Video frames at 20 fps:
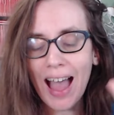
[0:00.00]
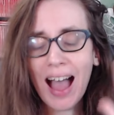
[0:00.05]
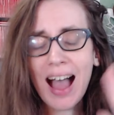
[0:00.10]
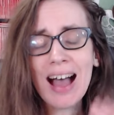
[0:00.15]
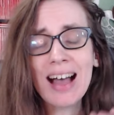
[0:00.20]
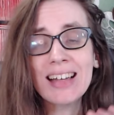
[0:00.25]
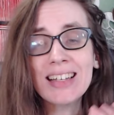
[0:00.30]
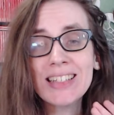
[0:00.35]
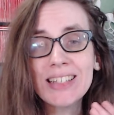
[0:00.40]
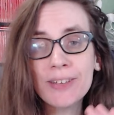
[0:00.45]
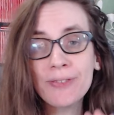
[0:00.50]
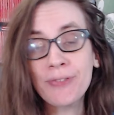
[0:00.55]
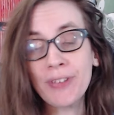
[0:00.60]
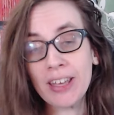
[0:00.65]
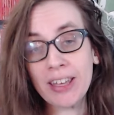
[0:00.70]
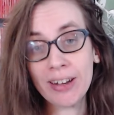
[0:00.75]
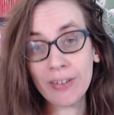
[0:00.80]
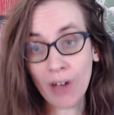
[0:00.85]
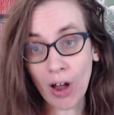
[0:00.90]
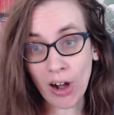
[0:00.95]
As a
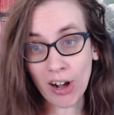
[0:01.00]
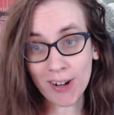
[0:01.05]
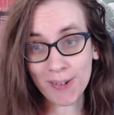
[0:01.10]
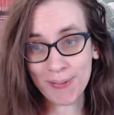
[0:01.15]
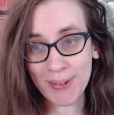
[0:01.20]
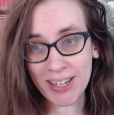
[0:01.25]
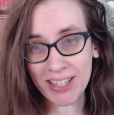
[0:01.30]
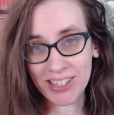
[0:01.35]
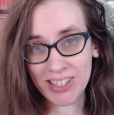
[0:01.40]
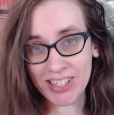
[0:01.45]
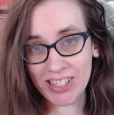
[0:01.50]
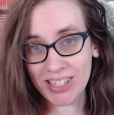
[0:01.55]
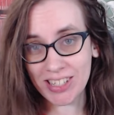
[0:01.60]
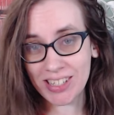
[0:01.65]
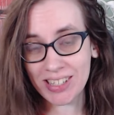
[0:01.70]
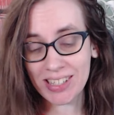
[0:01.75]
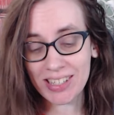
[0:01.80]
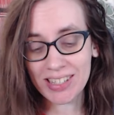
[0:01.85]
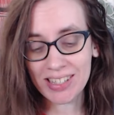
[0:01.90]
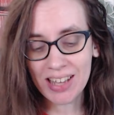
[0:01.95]
fan of
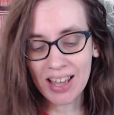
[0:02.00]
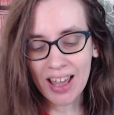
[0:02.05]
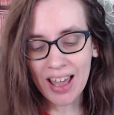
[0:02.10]
RPGs,